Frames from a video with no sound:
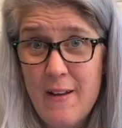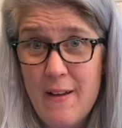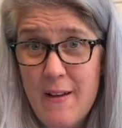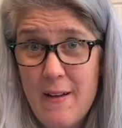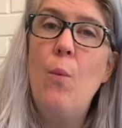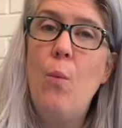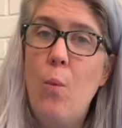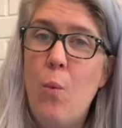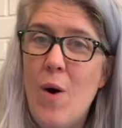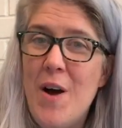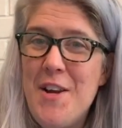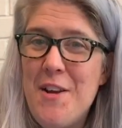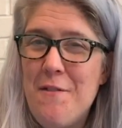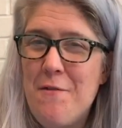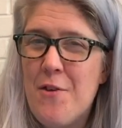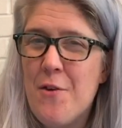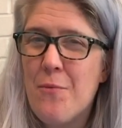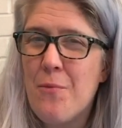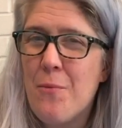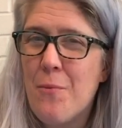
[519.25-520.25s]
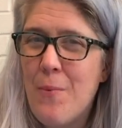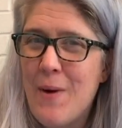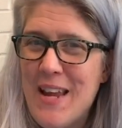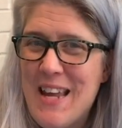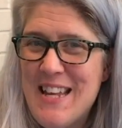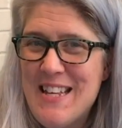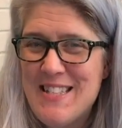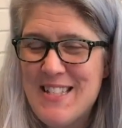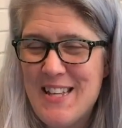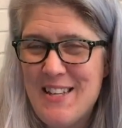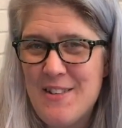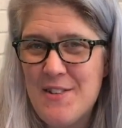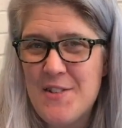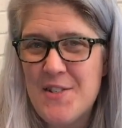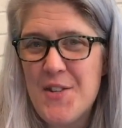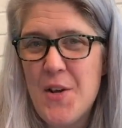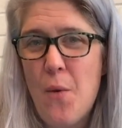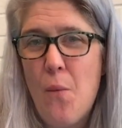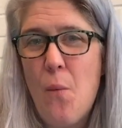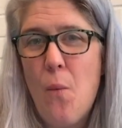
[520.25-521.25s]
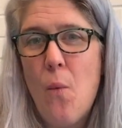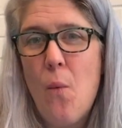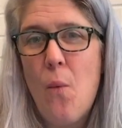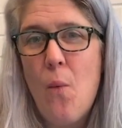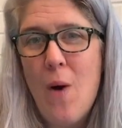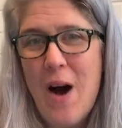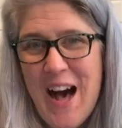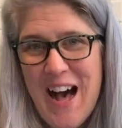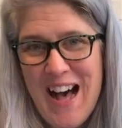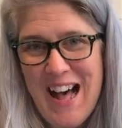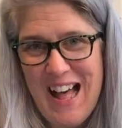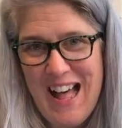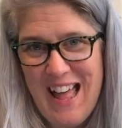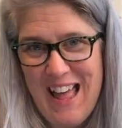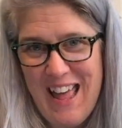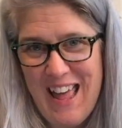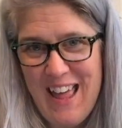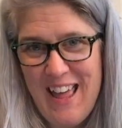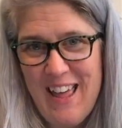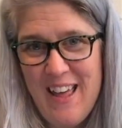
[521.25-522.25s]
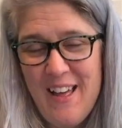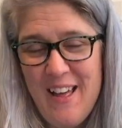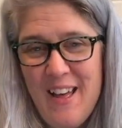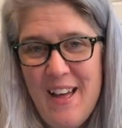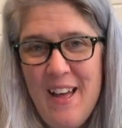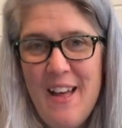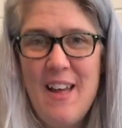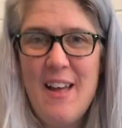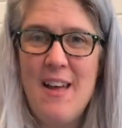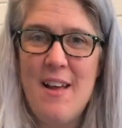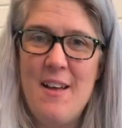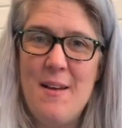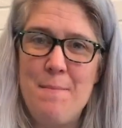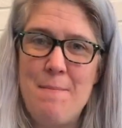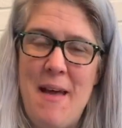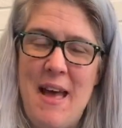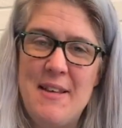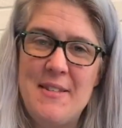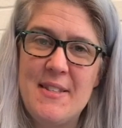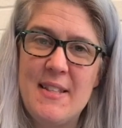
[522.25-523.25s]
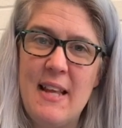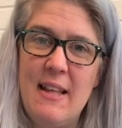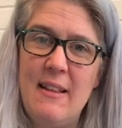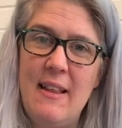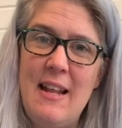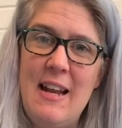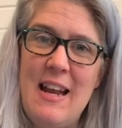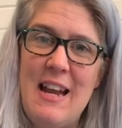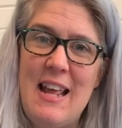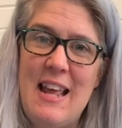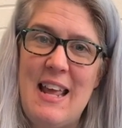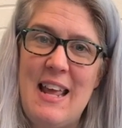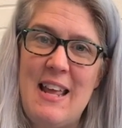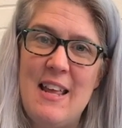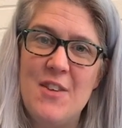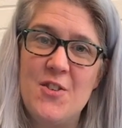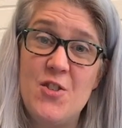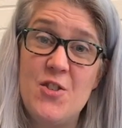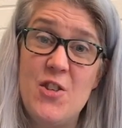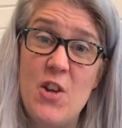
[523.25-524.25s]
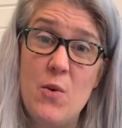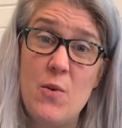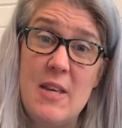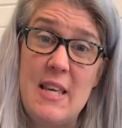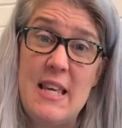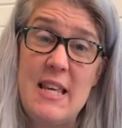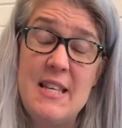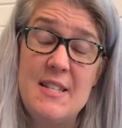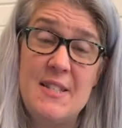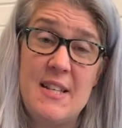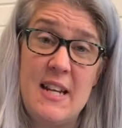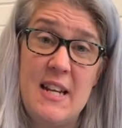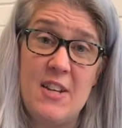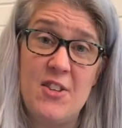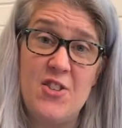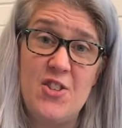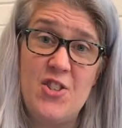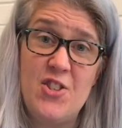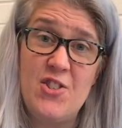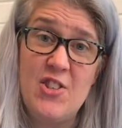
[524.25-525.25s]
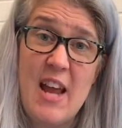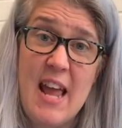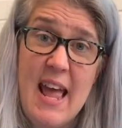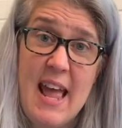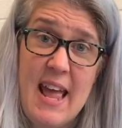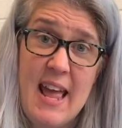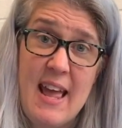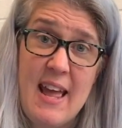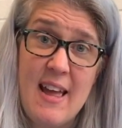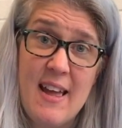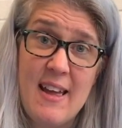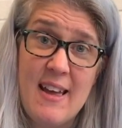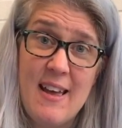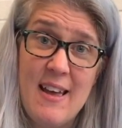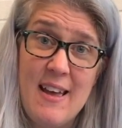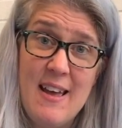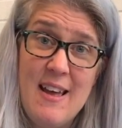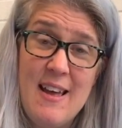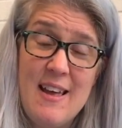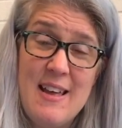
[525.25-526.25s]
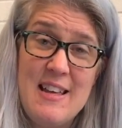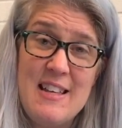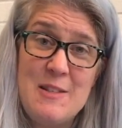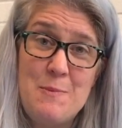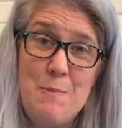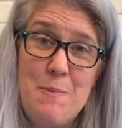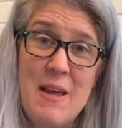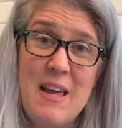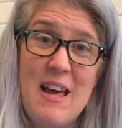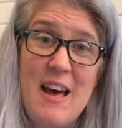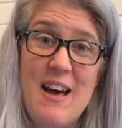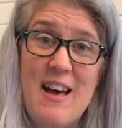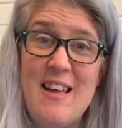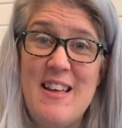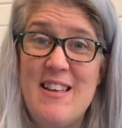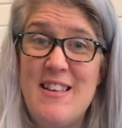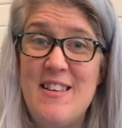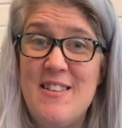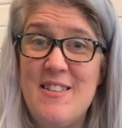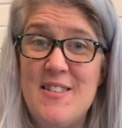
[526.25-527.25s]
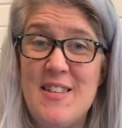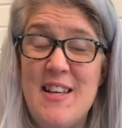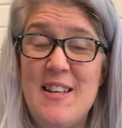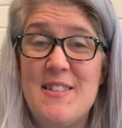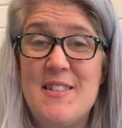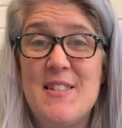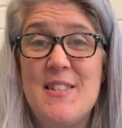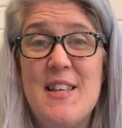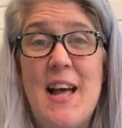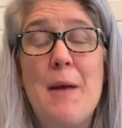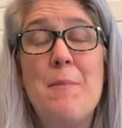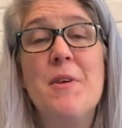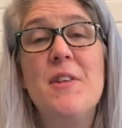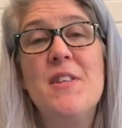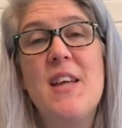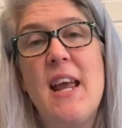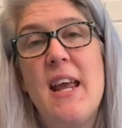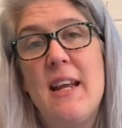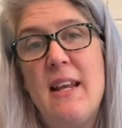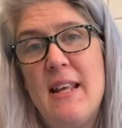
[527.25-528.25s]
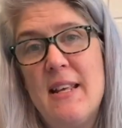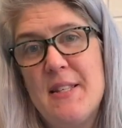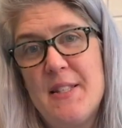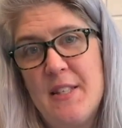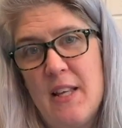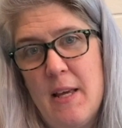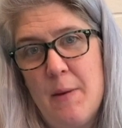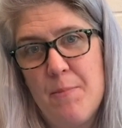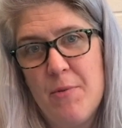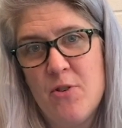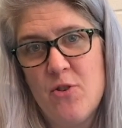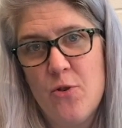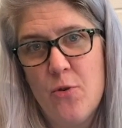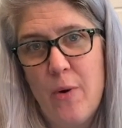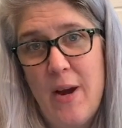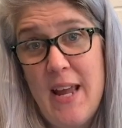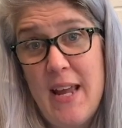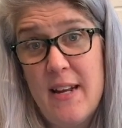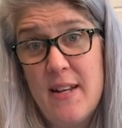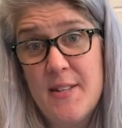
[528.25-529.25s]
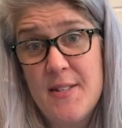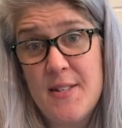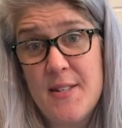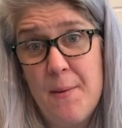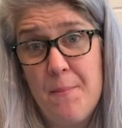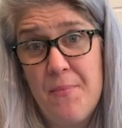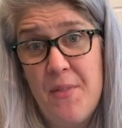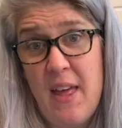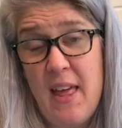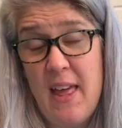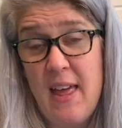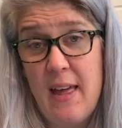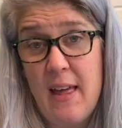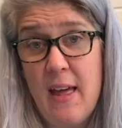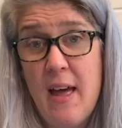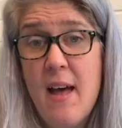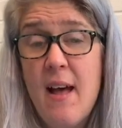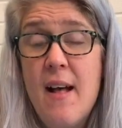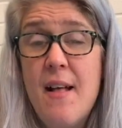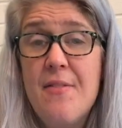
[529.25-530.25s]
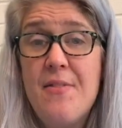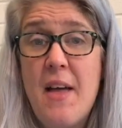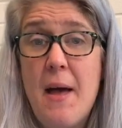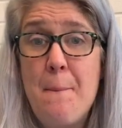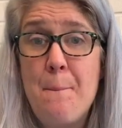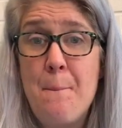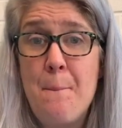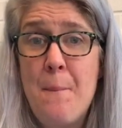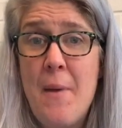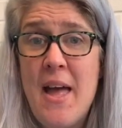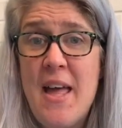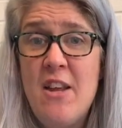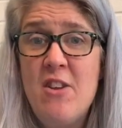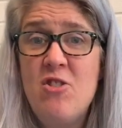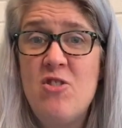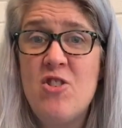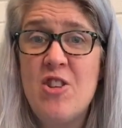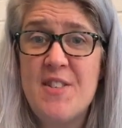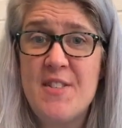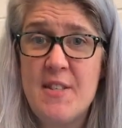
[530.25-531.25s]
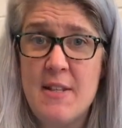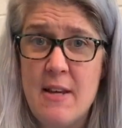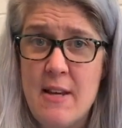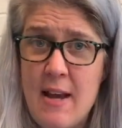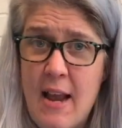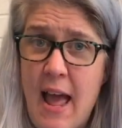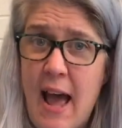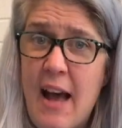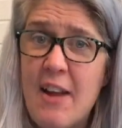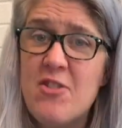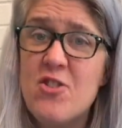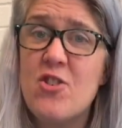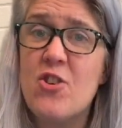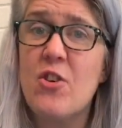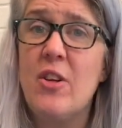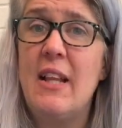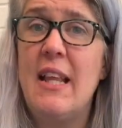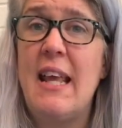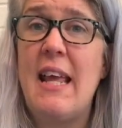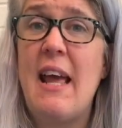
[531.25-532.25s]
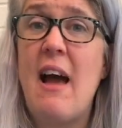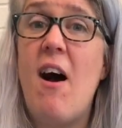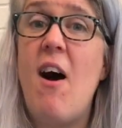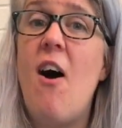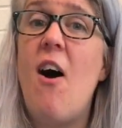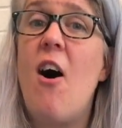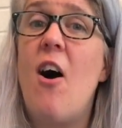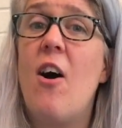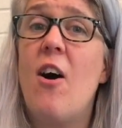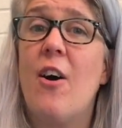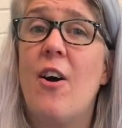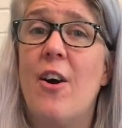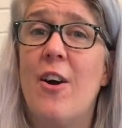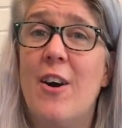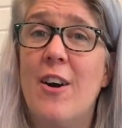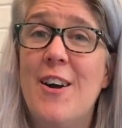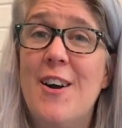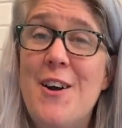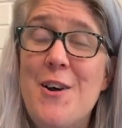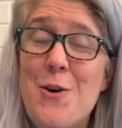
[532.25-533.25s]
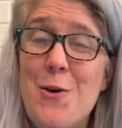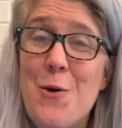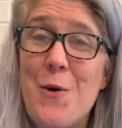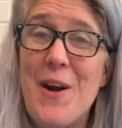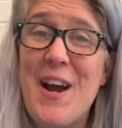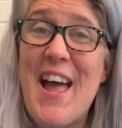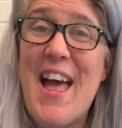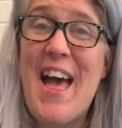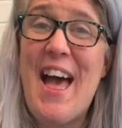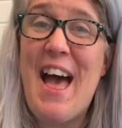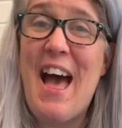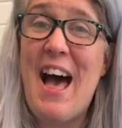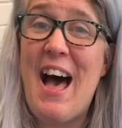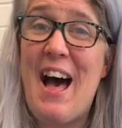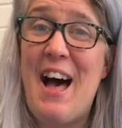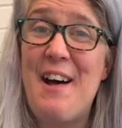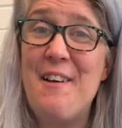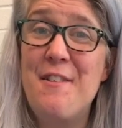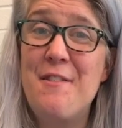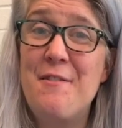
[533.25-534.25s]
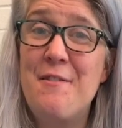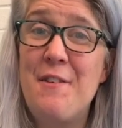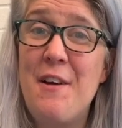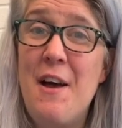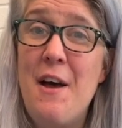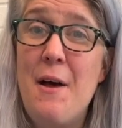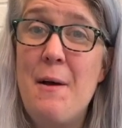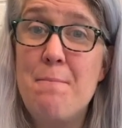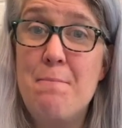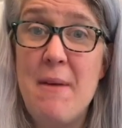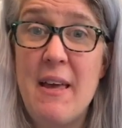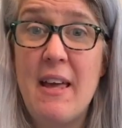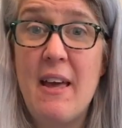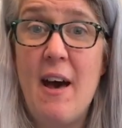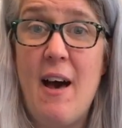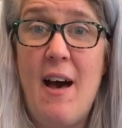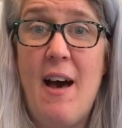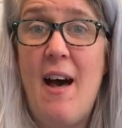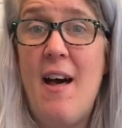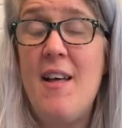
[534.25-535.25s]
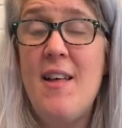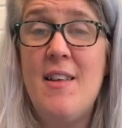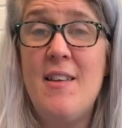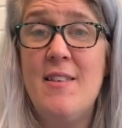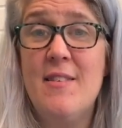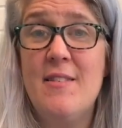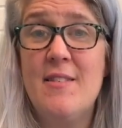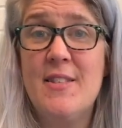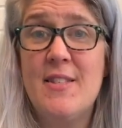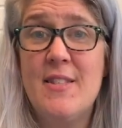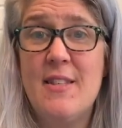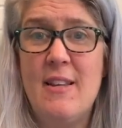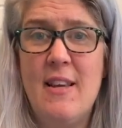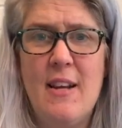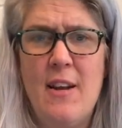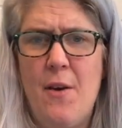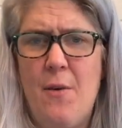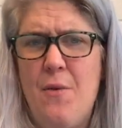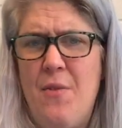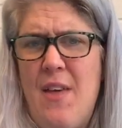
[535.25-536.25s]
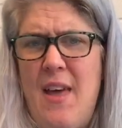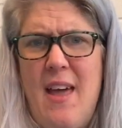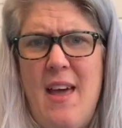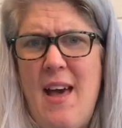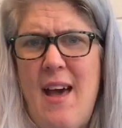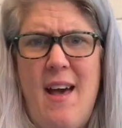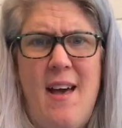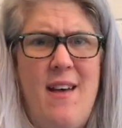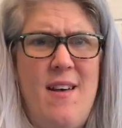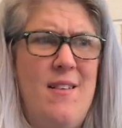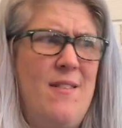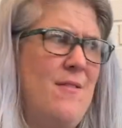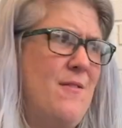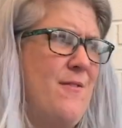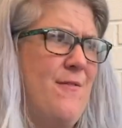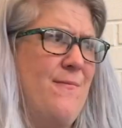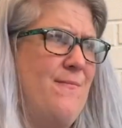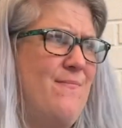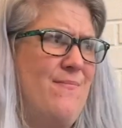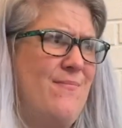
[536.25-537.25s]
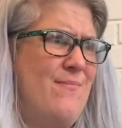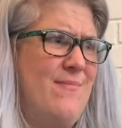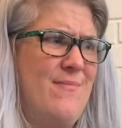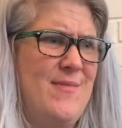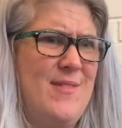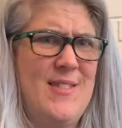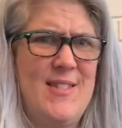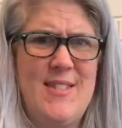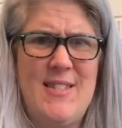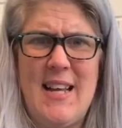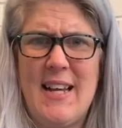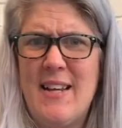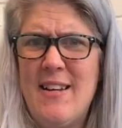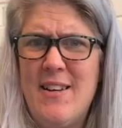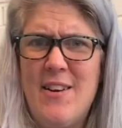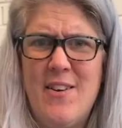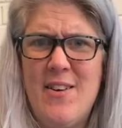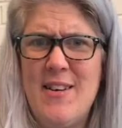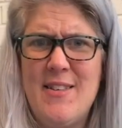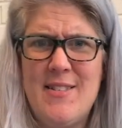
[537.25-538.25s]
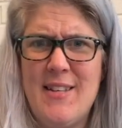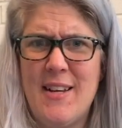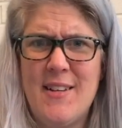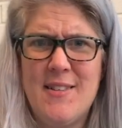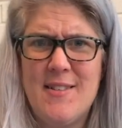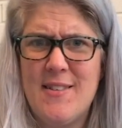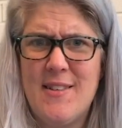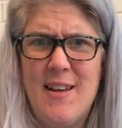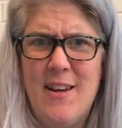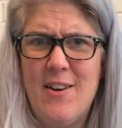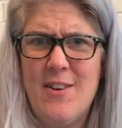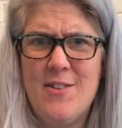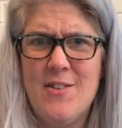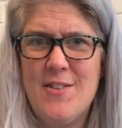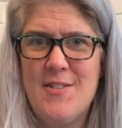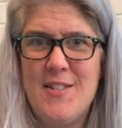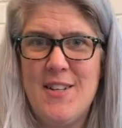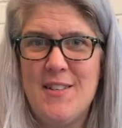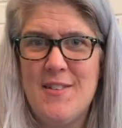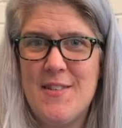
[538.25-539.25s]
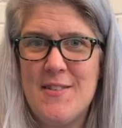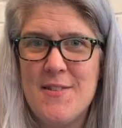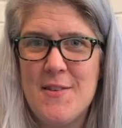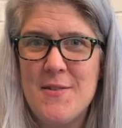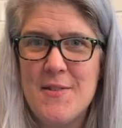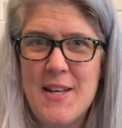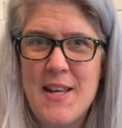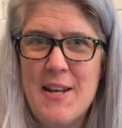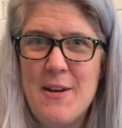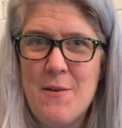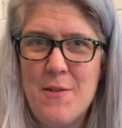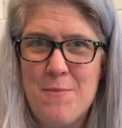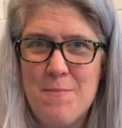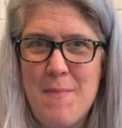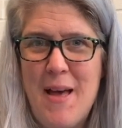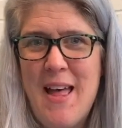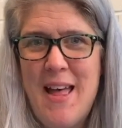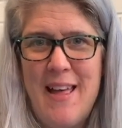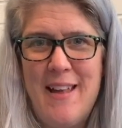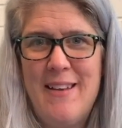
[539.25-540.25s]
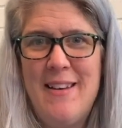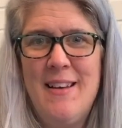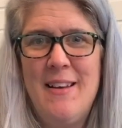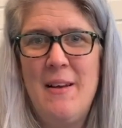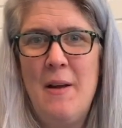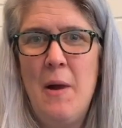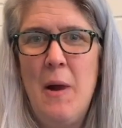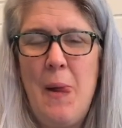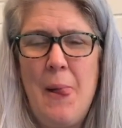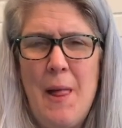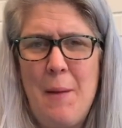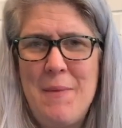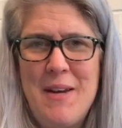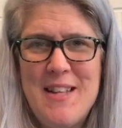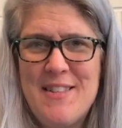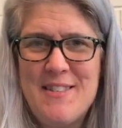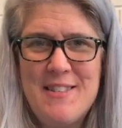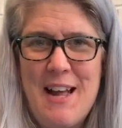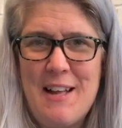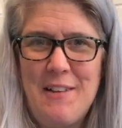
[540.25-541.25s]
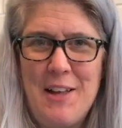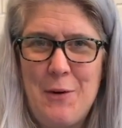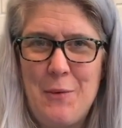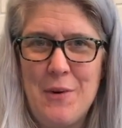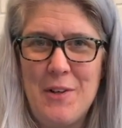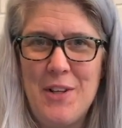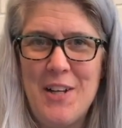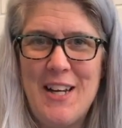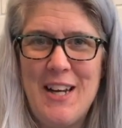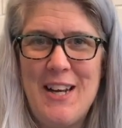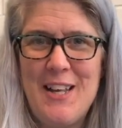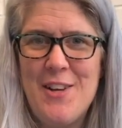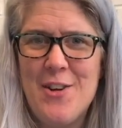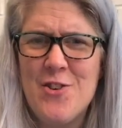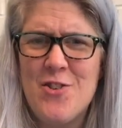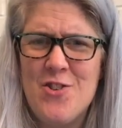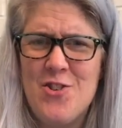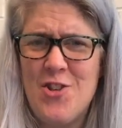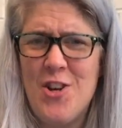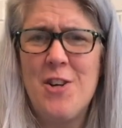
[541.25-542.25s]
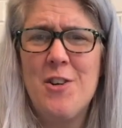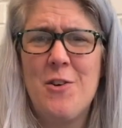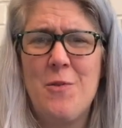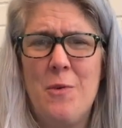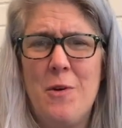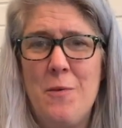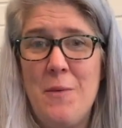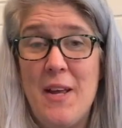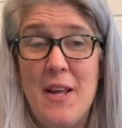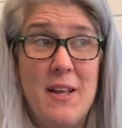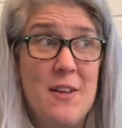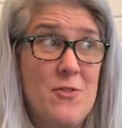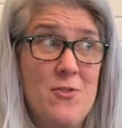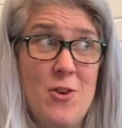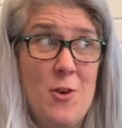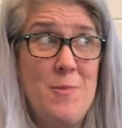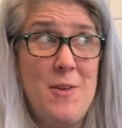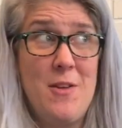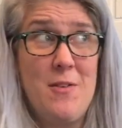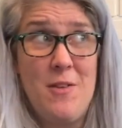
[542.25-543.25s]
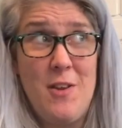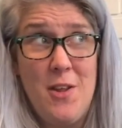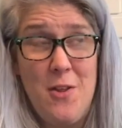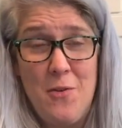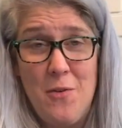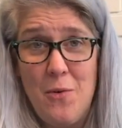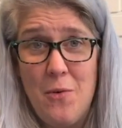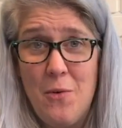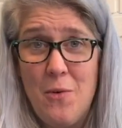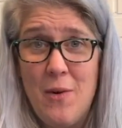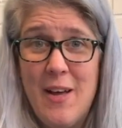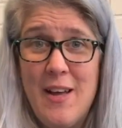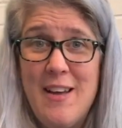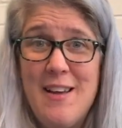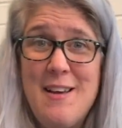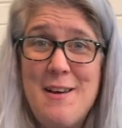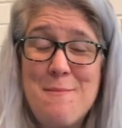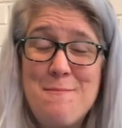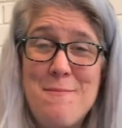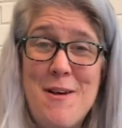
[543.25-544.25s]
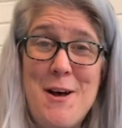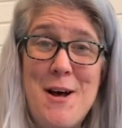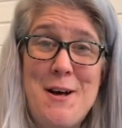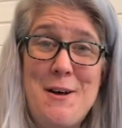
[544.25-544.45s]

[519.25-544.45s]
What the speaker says: One of the reasons why masculinity is so easy to shake is because it's simultaneously portrayed as something that men just naturally are or have because, they have secondary sex characteristics associated with men. I mean, it's not like we're looking at your junk when we attribute you a